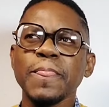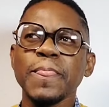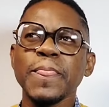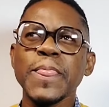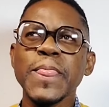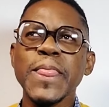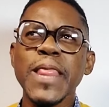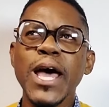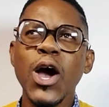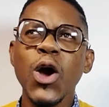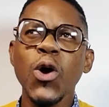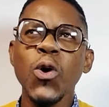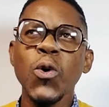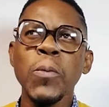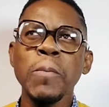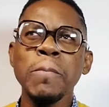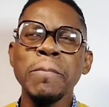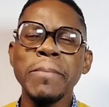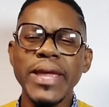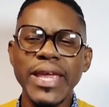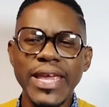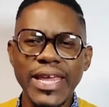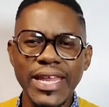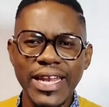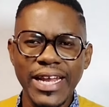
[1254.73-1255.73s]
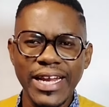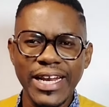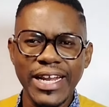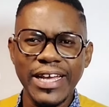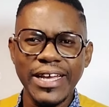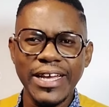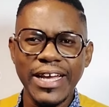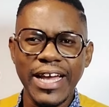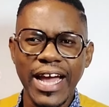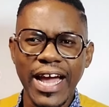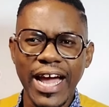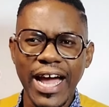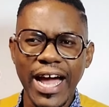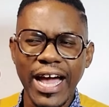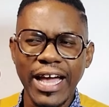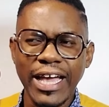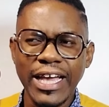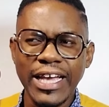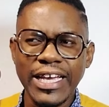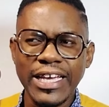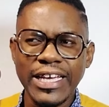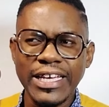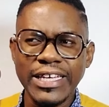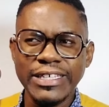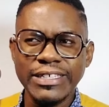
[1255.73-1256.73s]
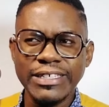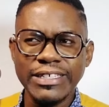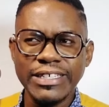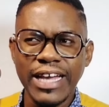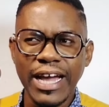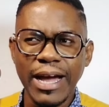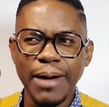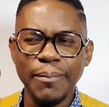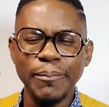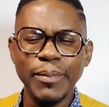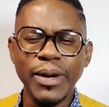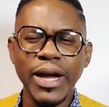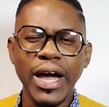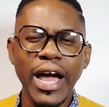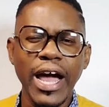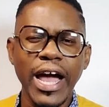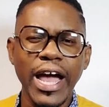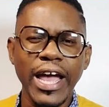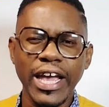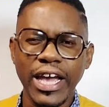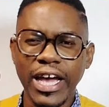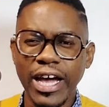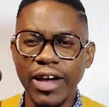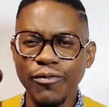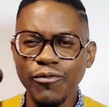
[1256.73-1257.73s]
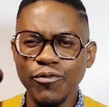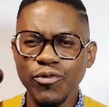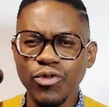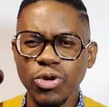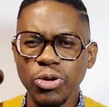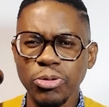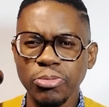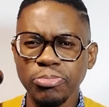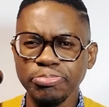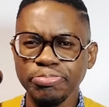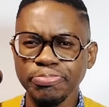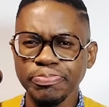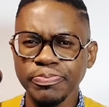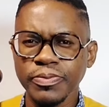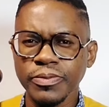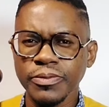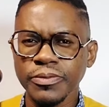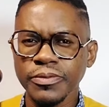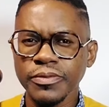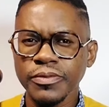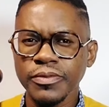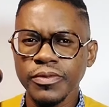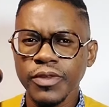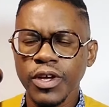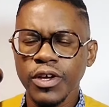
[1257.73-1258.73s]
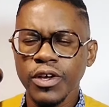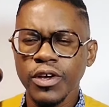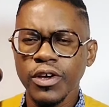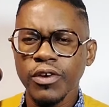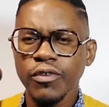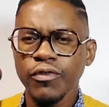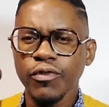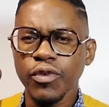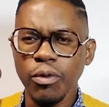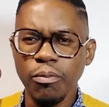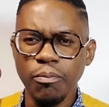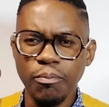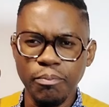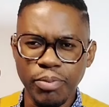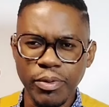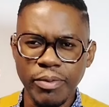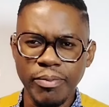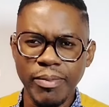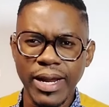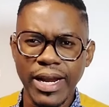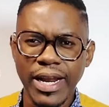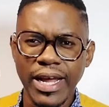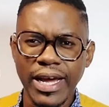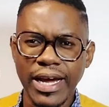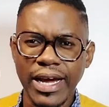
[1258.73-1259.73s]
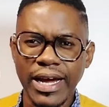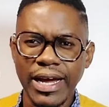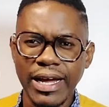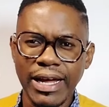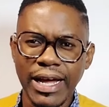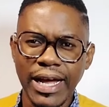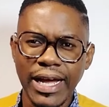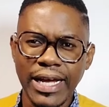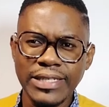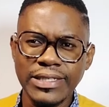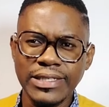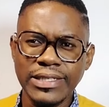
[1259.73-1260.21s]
Now me, Nane, I come from Mpumalanga.